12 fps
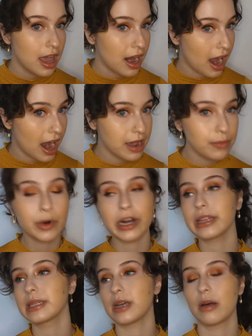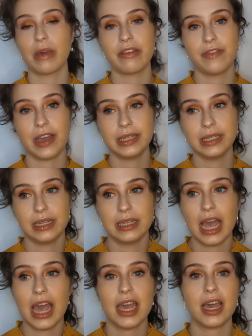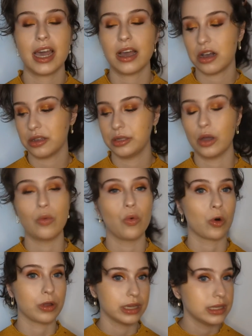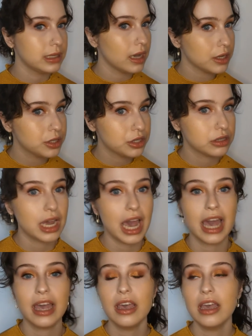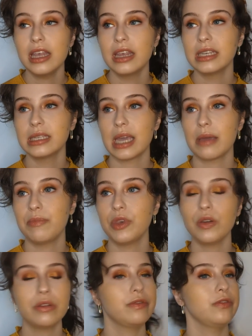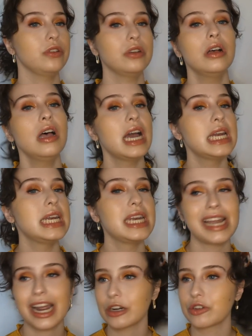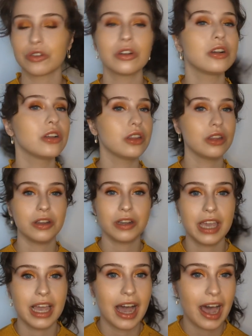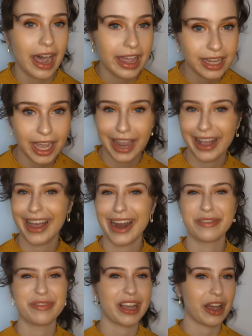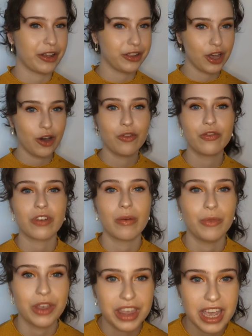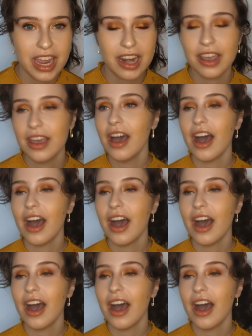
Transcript: And I am wearing this on my face today. I also wore this yesterday. This is a beautiful, natural looking highlight, kind of like a glow from within.